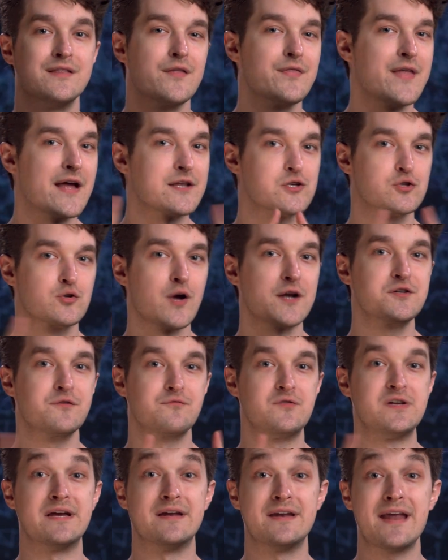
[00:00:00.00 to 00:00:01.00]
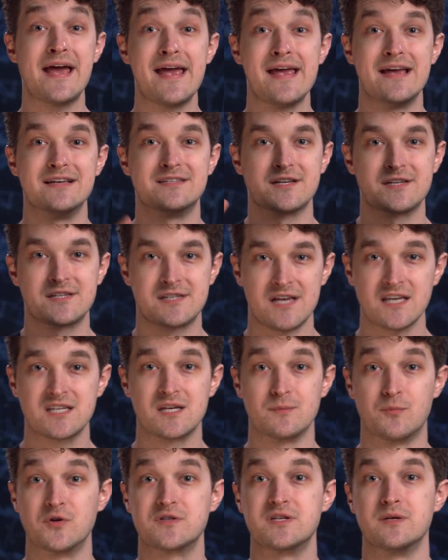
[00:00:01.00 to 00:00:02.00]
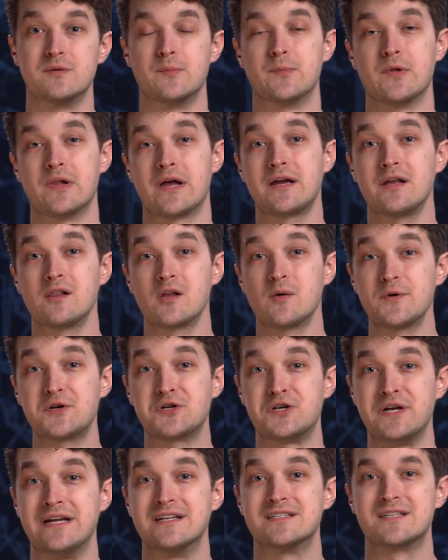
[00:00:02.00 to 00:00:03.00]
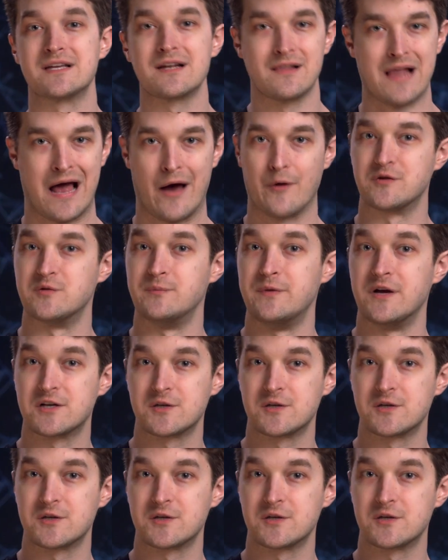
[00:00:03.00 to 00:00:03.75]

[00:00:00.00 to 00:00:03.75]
then that stretch of DNA is accessible to the molecular machines that allow it to be